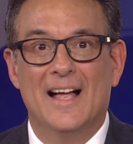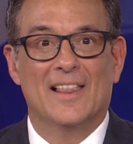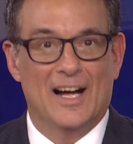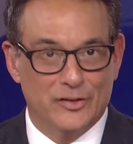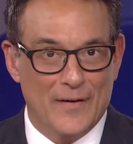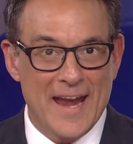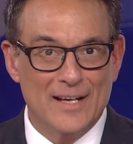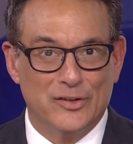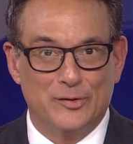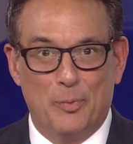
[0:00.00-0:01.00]
Las
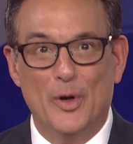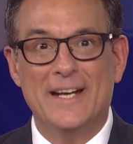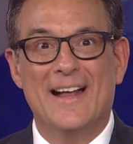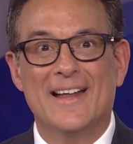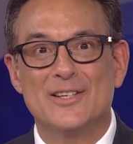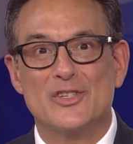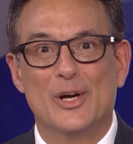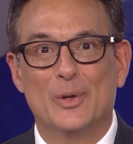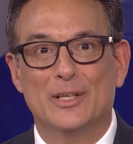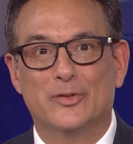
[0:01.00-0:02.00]
Vegas is putting on a
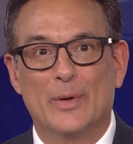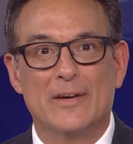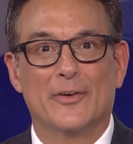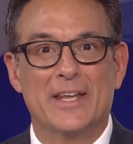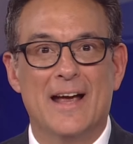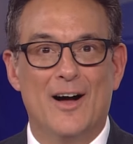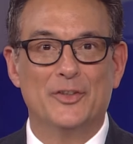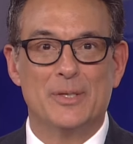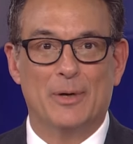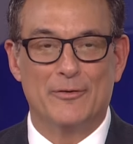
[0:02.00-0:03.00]
show this week for the
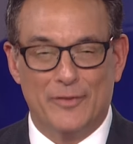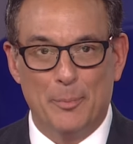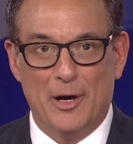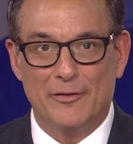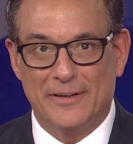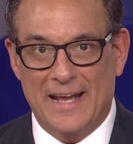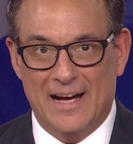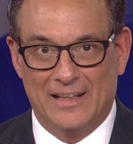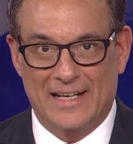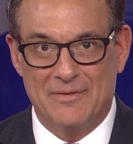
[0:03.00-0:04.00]
ultimate football
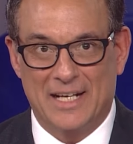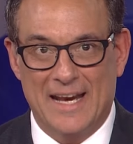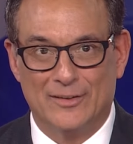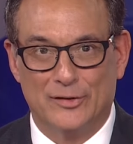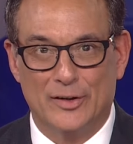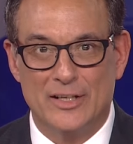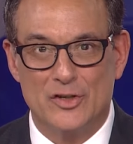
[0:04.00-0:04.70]
finale. The Kansas City